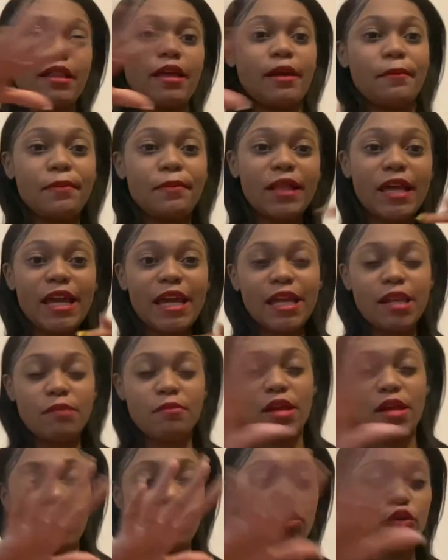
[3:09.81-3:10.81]
like, play in,
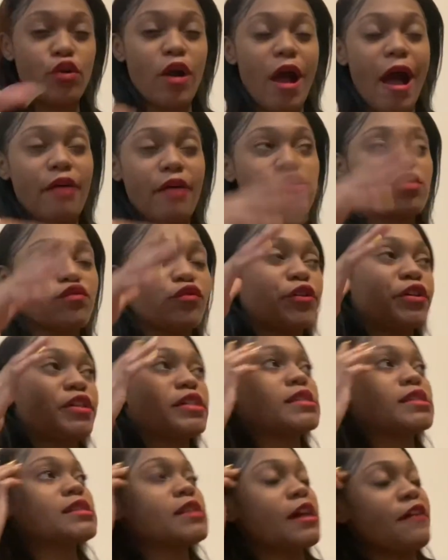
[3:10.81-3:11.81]
made a little house for it
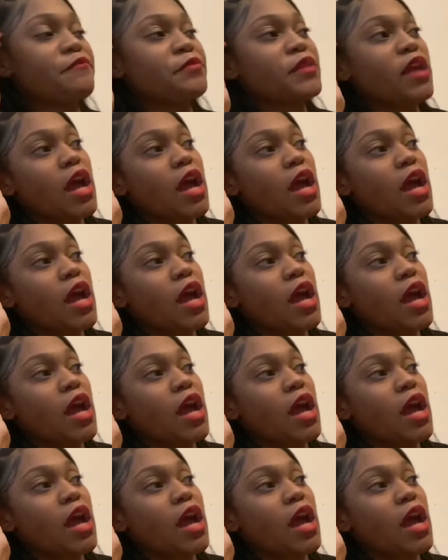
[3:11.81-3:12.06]
and stuff.